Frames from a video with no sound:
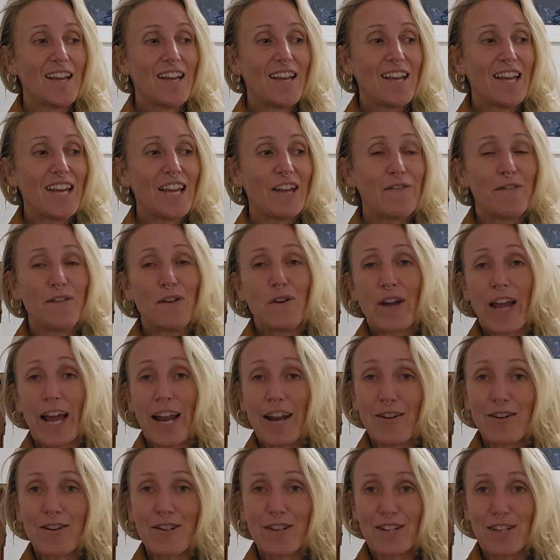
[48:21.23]
if you
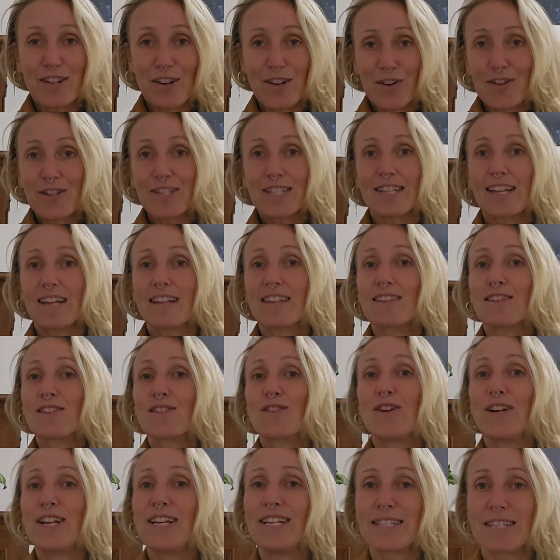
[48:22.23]
cannot, it's like the
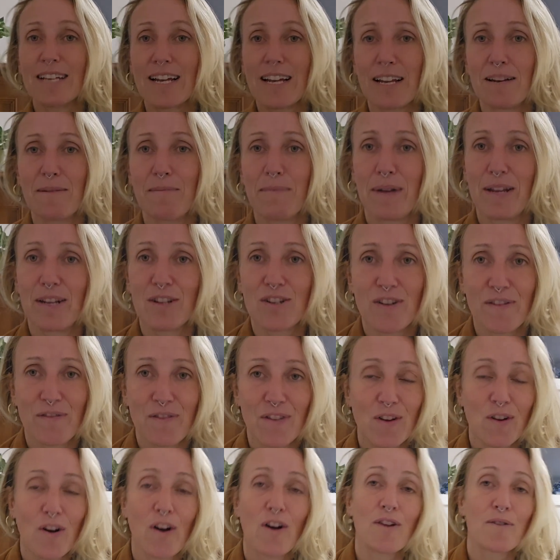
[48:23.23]
30-second pitch. If
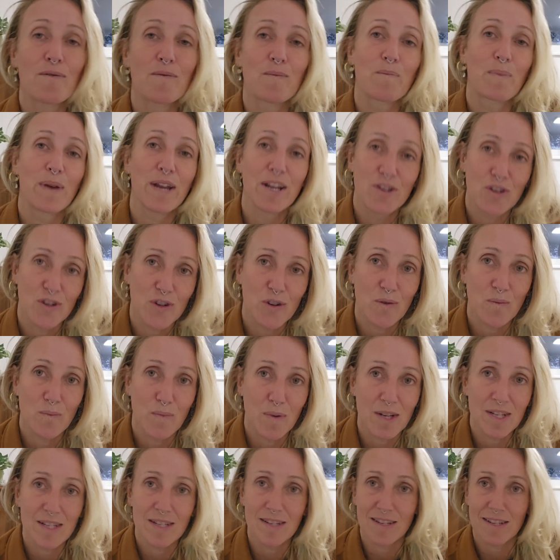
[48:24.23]
you can't pitch your
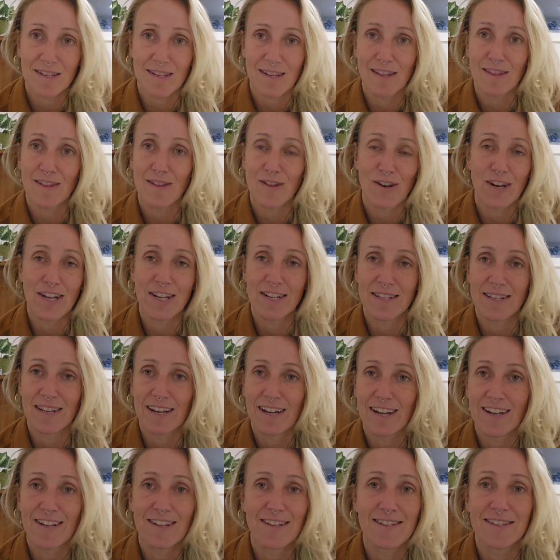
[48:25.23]
business in 30
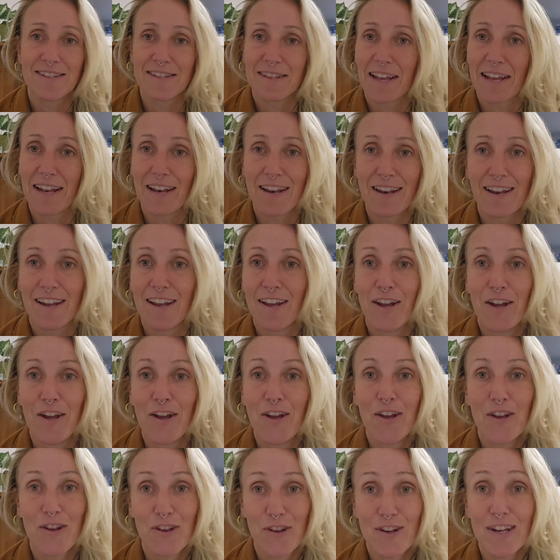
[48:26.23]
seconds, then
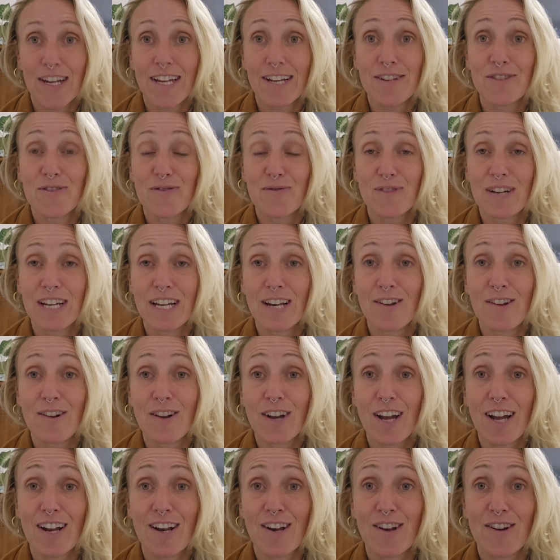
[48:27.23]
you need to
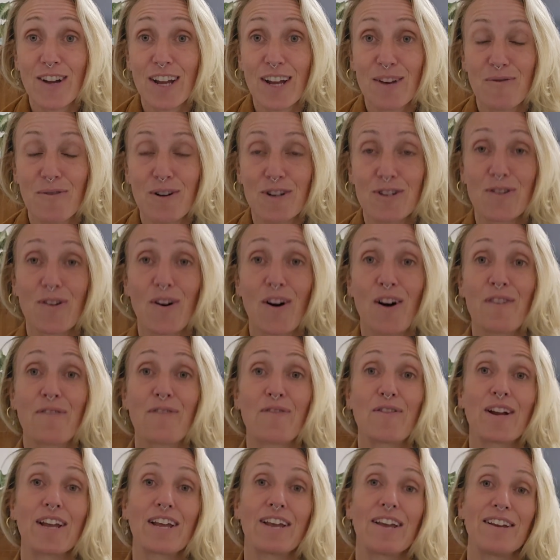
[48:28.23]
look at what your
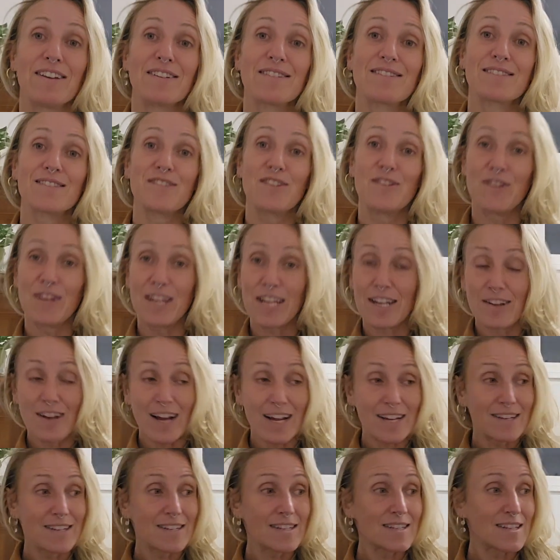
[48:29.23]
offering is. You need to
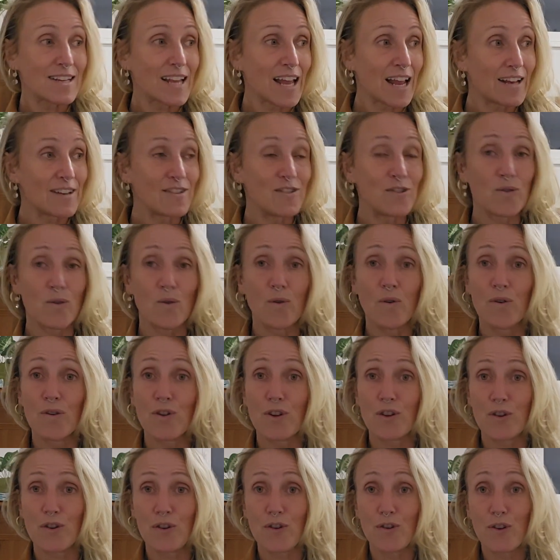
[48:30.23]
understand your
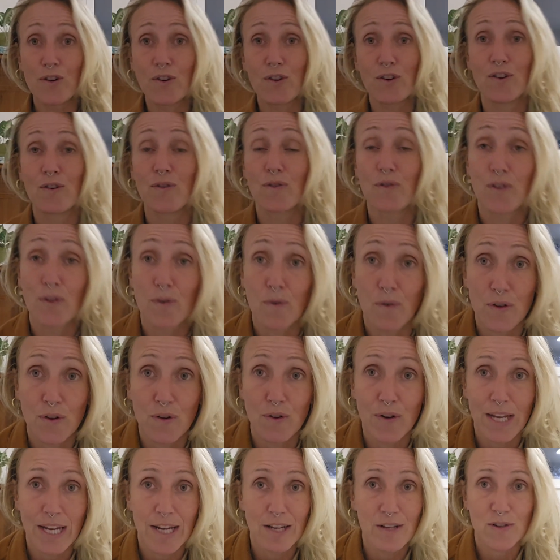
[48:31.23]

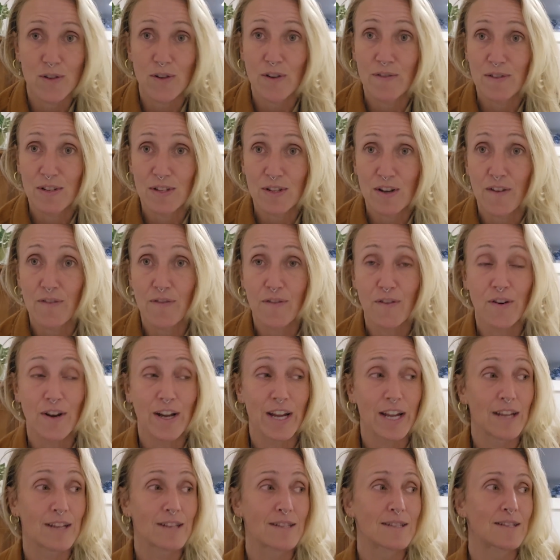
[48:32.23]
unique service
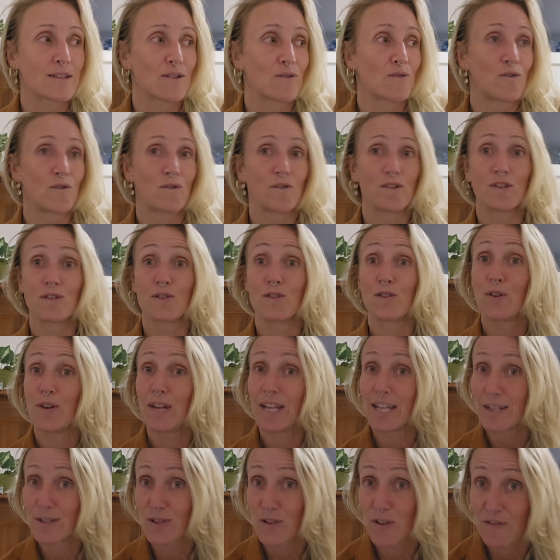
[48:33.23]
offerings or
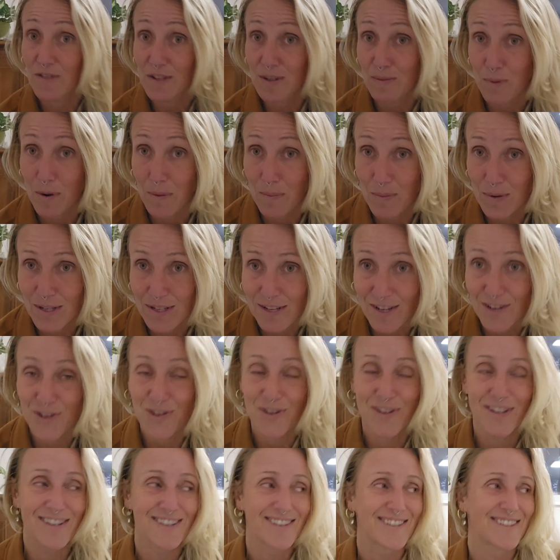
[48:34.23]
unique service
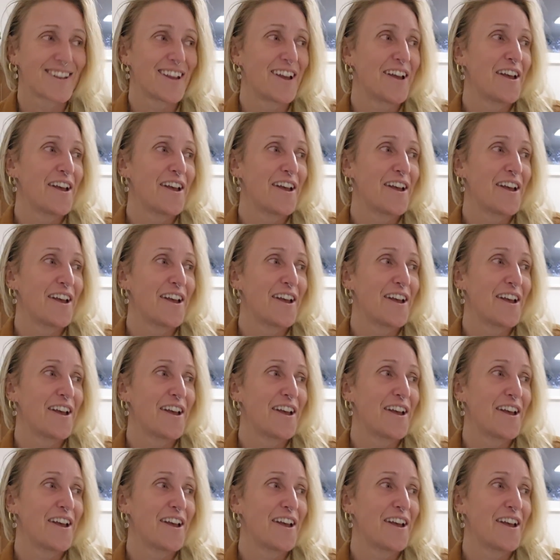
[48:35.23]
propositions,